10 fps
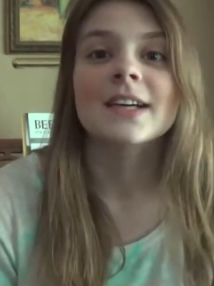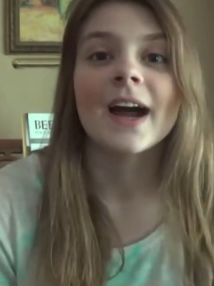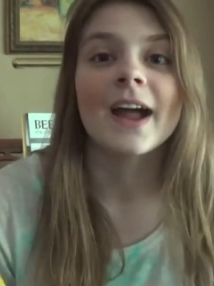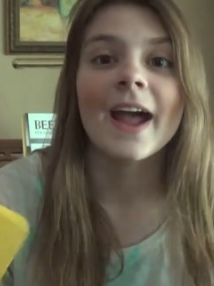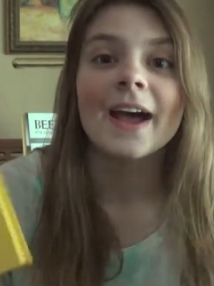
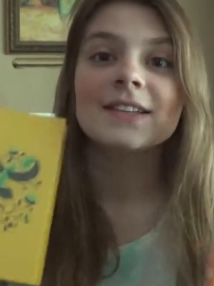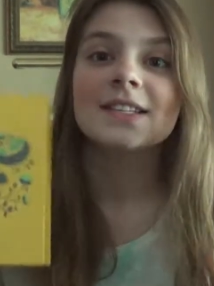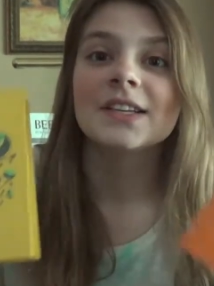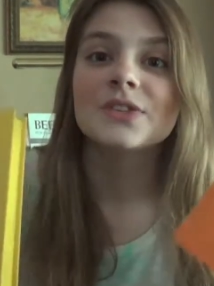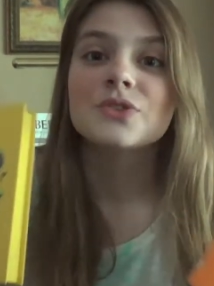I had
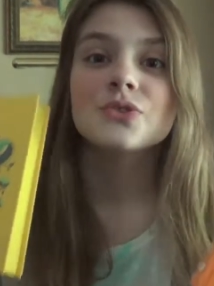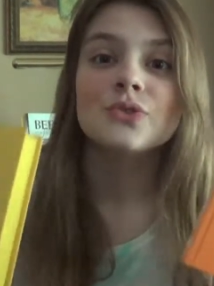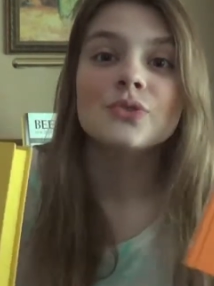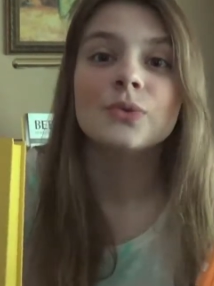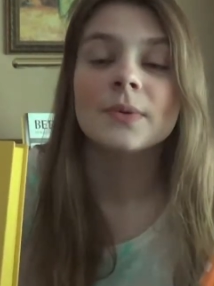to get
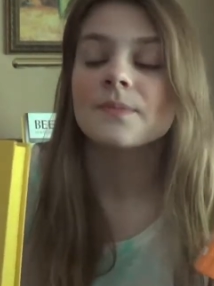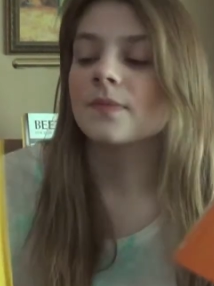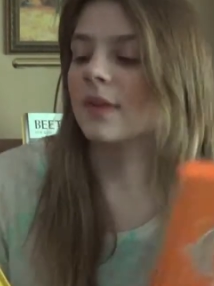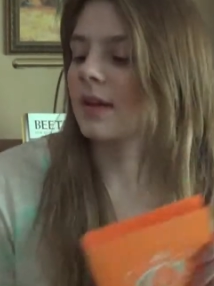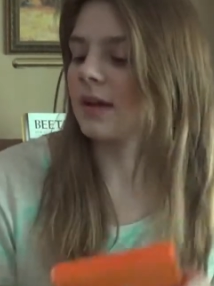2.
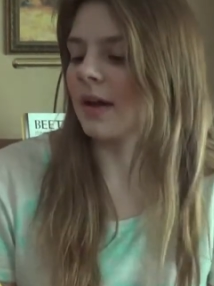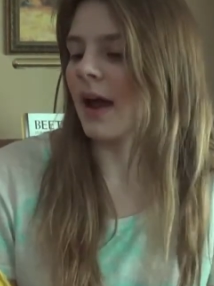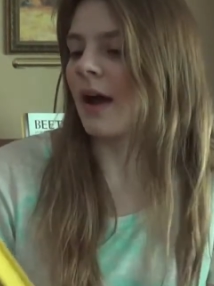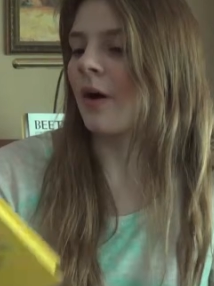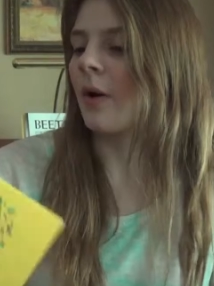
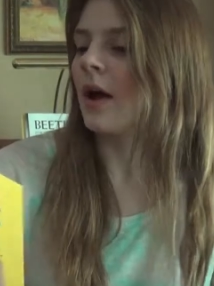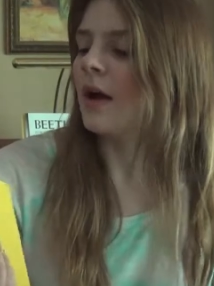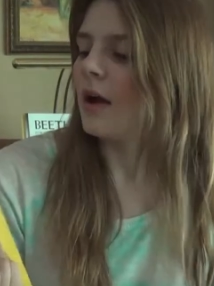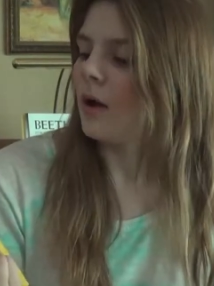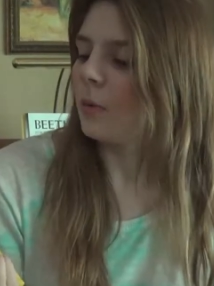Now,
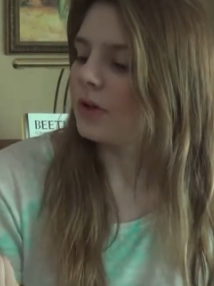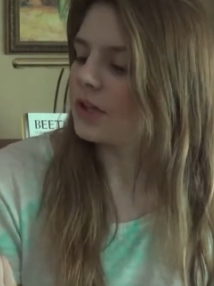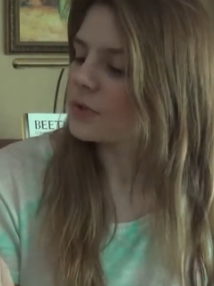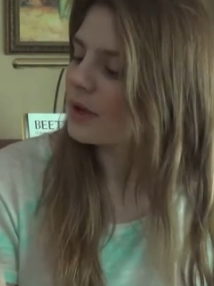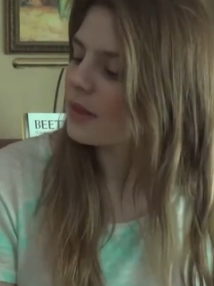what
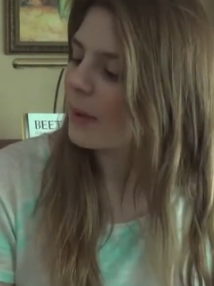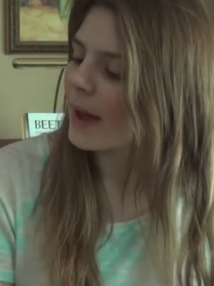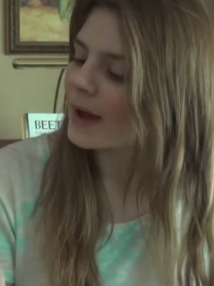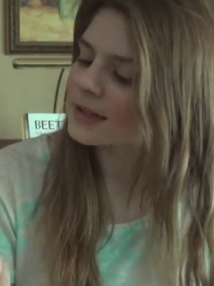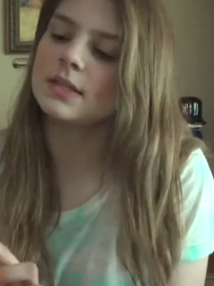each one of them
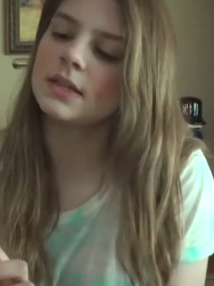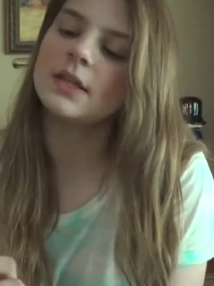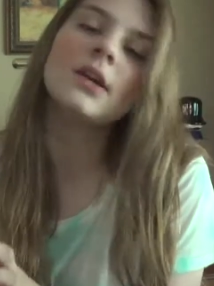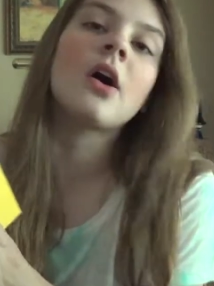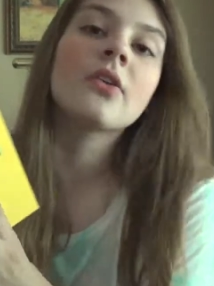has,
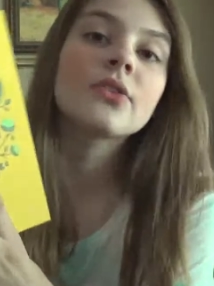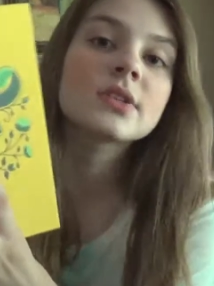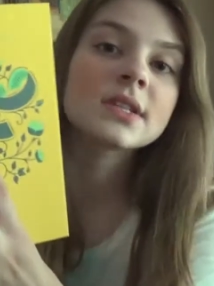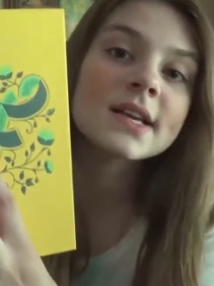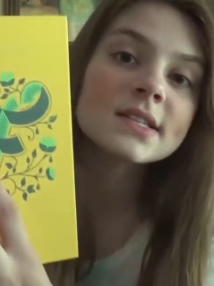the
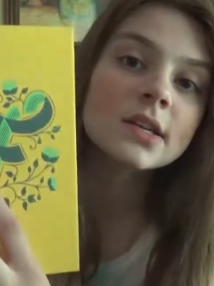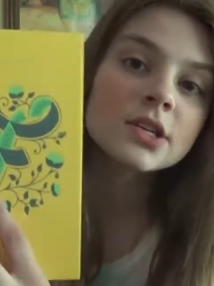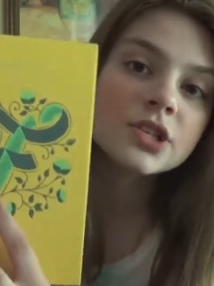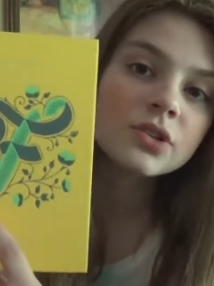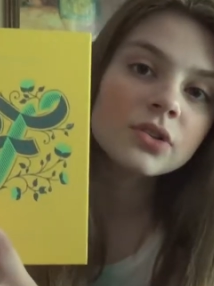author's last
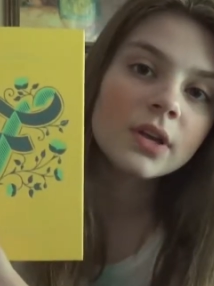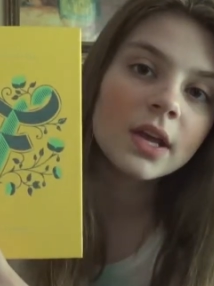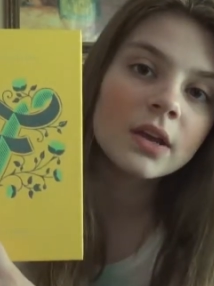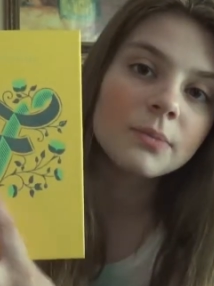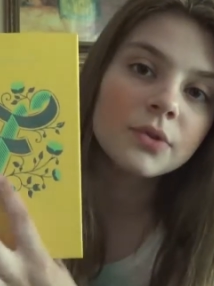initial
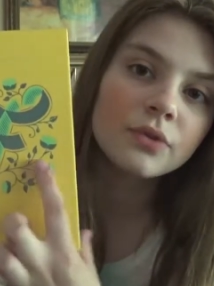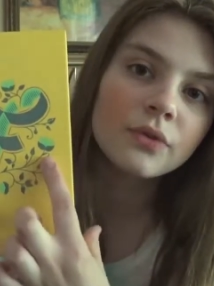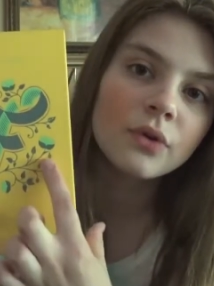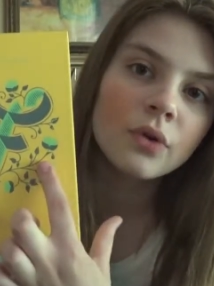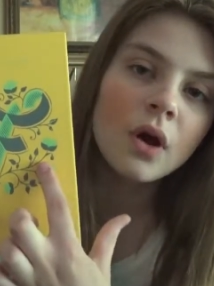in a
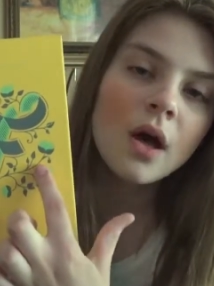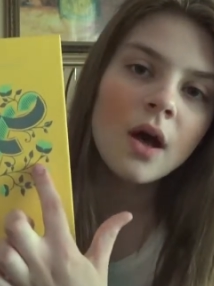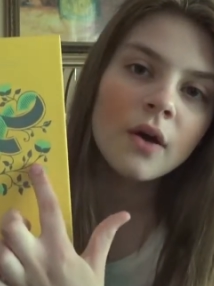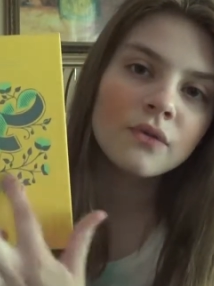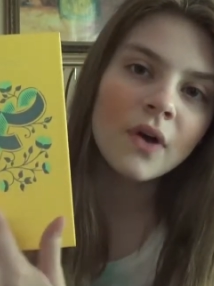beautiful
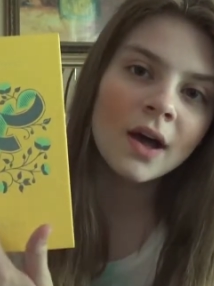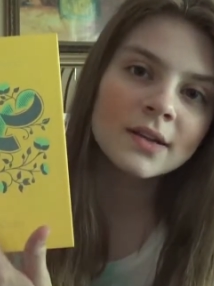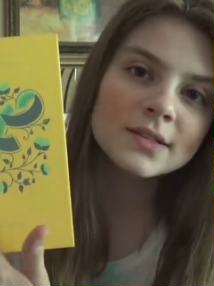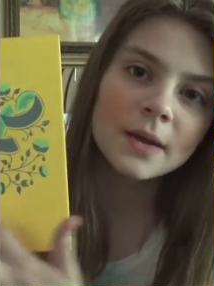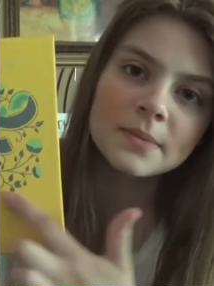
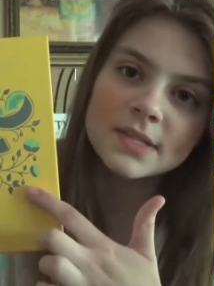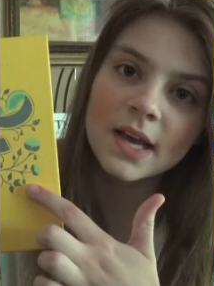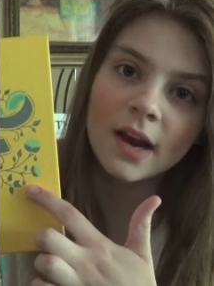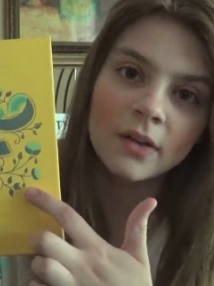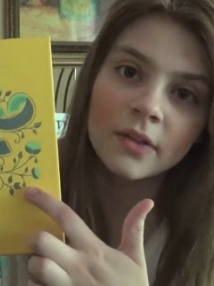font type
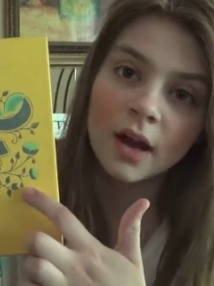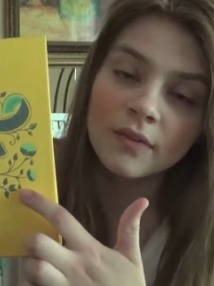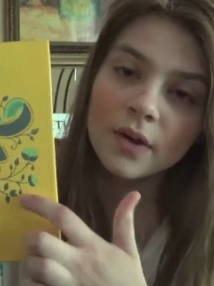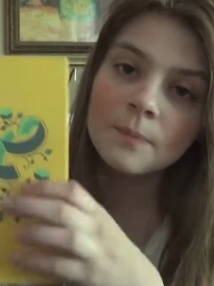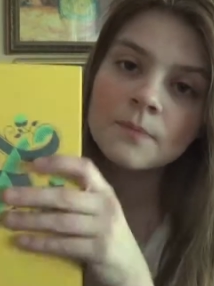design on the
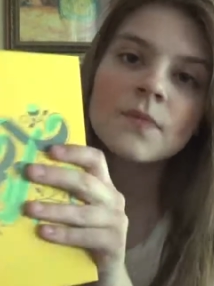cover.